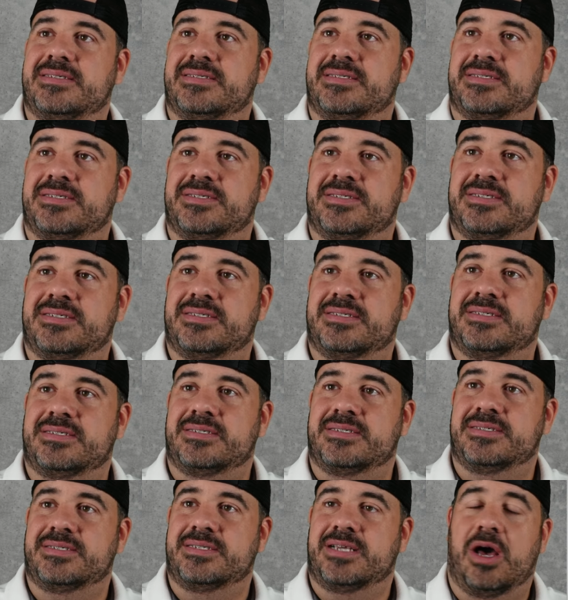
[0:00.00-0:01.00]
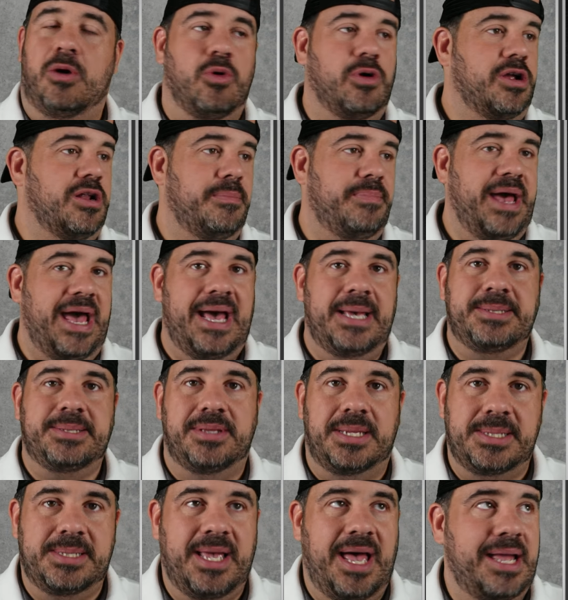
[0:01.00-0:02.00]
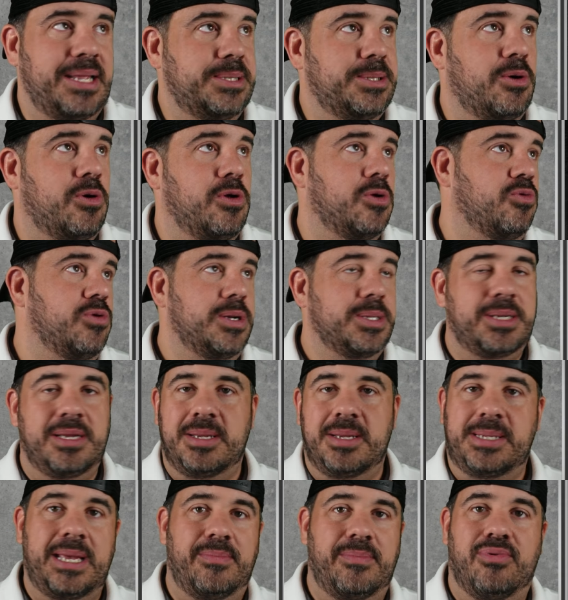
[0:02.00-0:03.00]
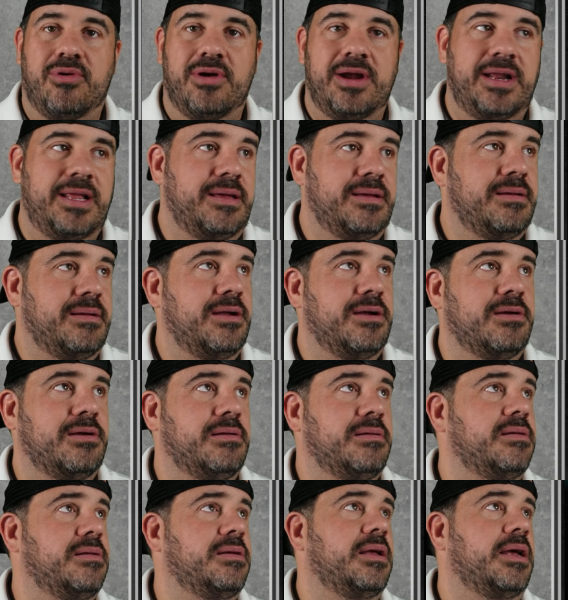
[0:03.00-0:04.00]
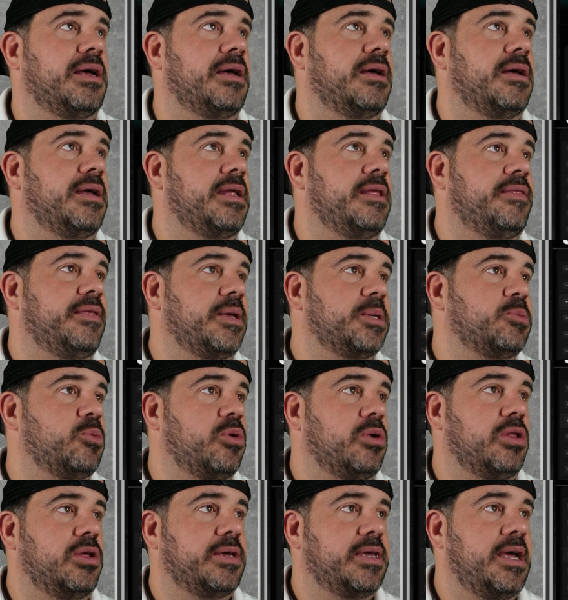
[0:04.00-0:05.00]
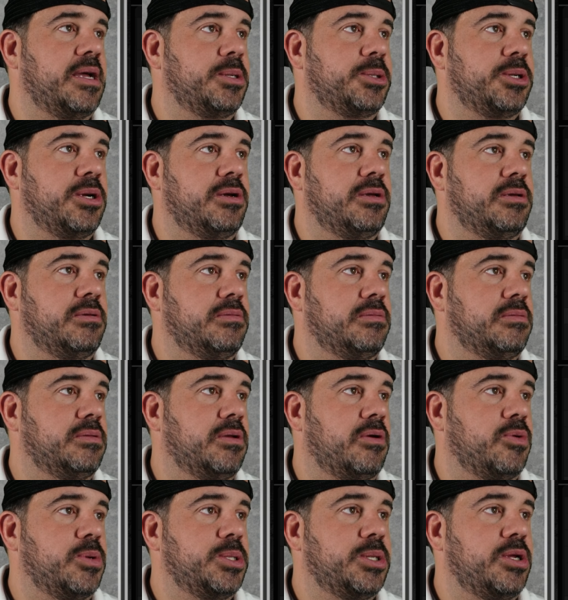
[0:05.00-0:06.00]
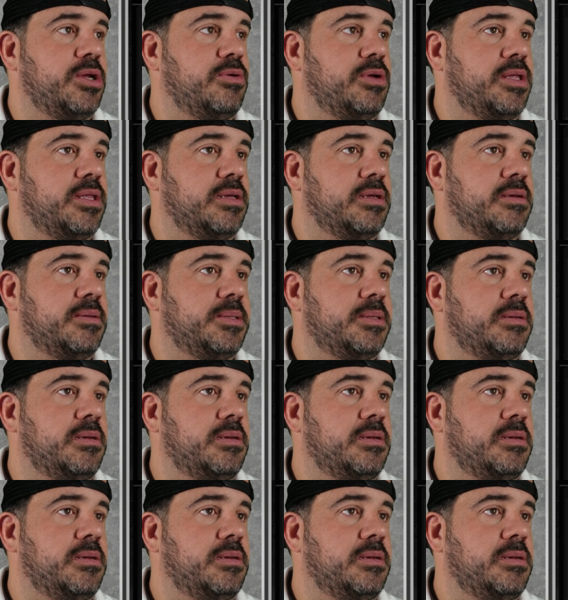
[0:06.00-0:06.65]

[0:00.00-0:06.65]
No, we're going to pass on the side in total. We're just going to take Brady here. Anything else I want to look at and show you? Don't want to show you anything else?